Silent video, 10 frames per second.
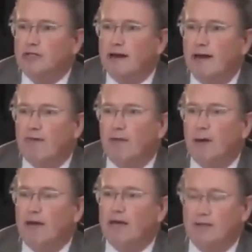is that
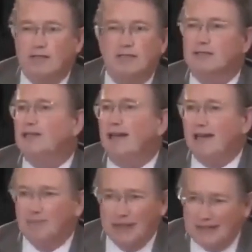everybody else did the
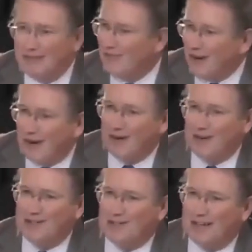same thing to their
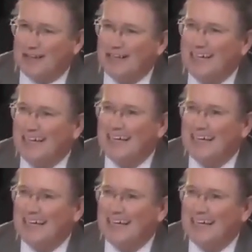currency.